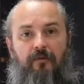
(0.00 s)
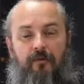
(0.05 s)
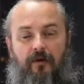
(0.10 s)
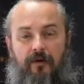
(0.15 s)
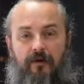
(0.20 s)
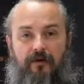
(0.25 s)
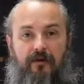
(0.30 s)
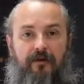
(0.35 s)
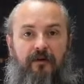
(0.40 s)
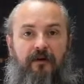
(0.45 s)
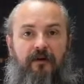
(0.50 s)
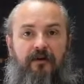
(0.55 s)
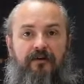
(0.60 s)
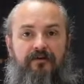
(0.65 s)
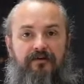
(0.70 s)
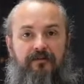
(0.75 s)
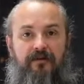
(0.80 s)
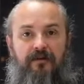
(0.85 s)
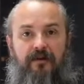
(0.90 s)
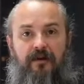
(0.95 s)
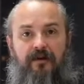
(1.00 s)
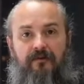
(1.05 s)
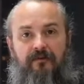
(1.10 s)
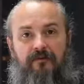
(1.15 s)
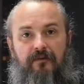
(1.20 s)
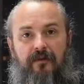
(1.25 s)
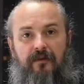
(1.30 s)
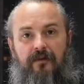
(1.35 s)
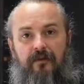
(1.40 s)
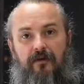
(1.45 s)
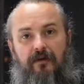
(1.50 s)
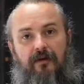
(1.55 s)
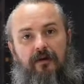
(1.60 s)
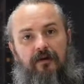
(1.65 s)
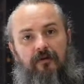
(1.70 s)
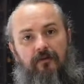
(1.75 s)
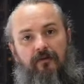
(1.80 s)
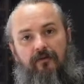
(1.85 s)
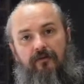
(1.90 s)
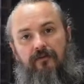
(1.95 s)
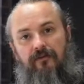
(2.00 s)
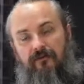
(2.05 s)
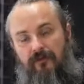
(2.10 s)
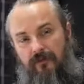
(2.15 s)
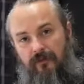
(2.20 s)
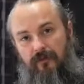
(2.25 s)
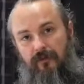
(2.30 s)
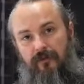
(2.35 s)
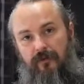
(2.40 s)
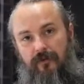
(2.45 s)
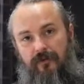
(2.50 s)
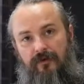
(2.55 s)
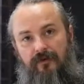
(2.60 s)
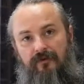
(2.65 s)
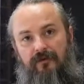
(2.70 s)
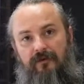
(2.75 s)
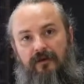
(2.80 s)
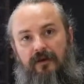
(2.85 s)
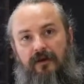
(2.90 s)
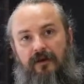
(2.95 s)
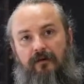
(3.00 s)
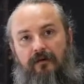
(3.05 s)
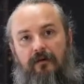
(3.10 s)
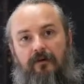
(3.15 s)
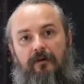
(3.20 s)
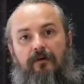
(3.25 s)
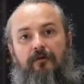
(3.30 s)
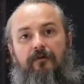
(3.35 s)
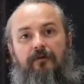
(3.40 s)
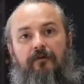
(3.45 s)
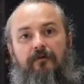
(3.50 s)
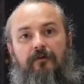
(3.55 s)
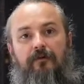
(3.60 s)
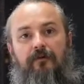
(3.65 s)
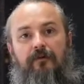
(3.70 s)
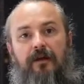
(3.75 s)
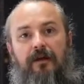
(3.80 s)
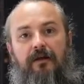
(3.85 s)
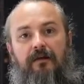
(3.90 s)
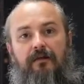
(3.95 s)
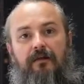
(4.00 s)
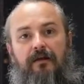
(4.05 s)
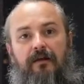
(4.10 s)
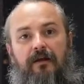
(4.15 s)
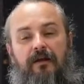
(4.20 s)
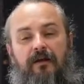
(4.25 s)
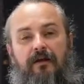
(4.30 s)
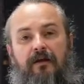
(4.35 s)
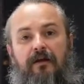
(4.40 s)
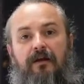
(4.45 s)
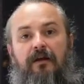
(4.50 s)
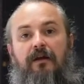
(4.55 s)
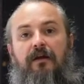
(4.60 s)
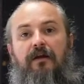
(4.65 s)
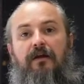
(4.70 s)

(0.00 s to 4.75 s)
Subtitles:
we're going to cast the net and say, okay, all these other properties in the area will automatically get it.